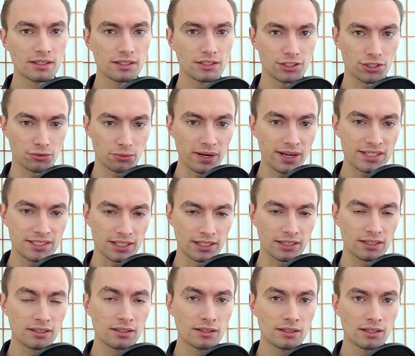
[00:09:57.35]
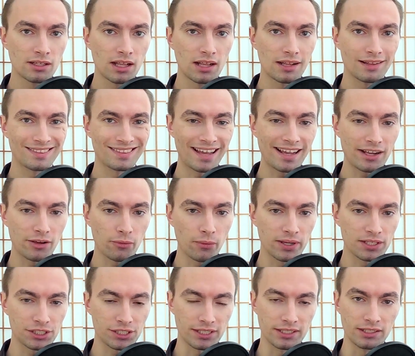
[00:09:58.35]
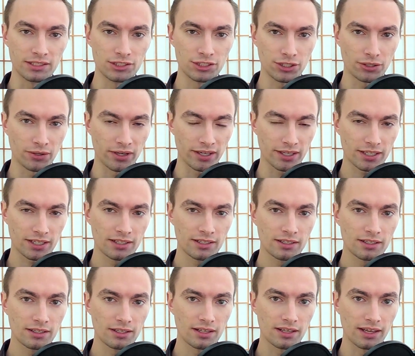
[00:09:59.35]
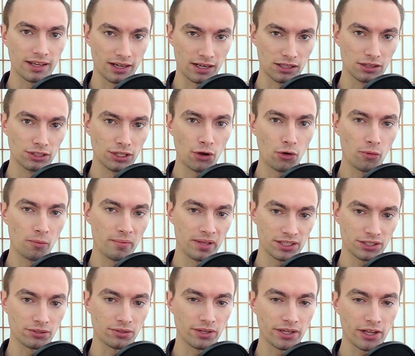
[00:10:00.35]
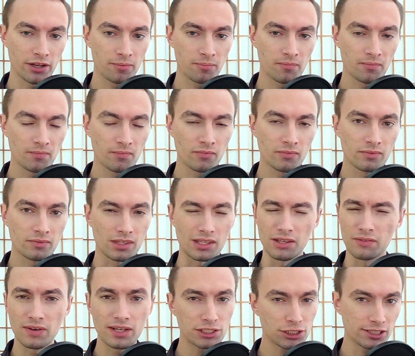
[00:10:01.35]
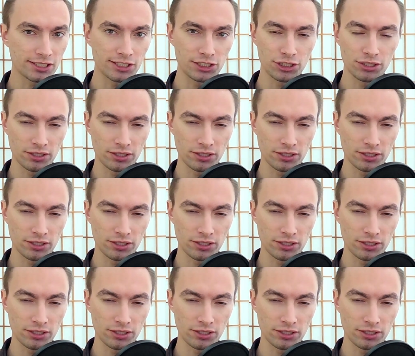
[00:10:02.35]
Teresa languished in Zurich in a low misery. Eventually, she